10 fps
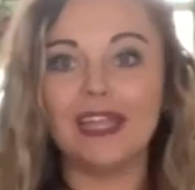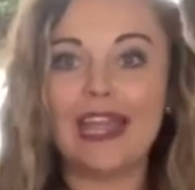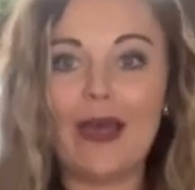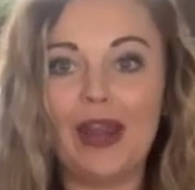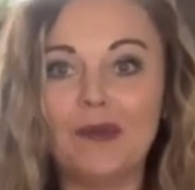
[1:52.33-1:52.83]

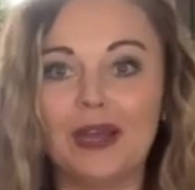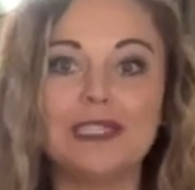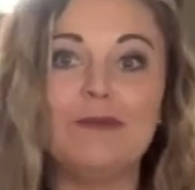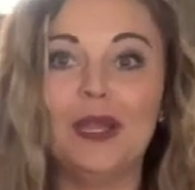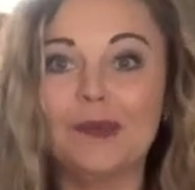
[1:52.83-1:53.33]
that when I worked
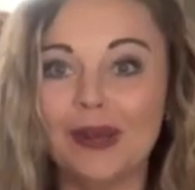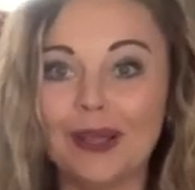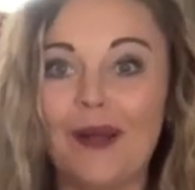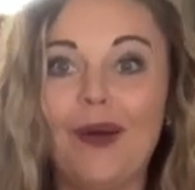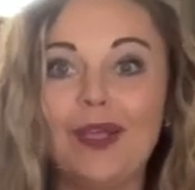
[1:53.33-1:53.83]
at Pier 1
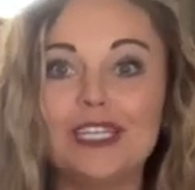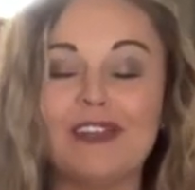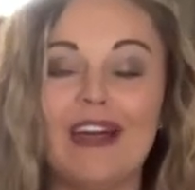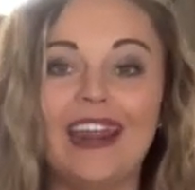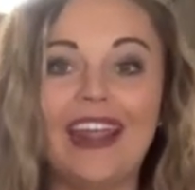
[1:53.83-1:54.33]
in college. I've
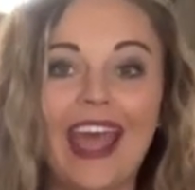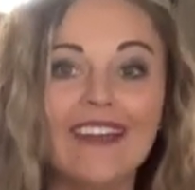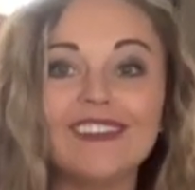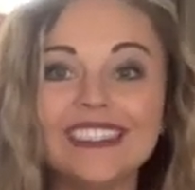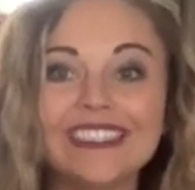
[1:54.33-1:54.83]
had it
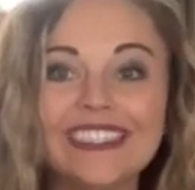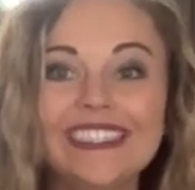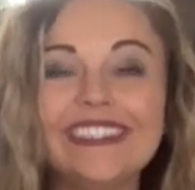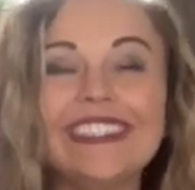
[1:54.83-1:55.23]
ever since.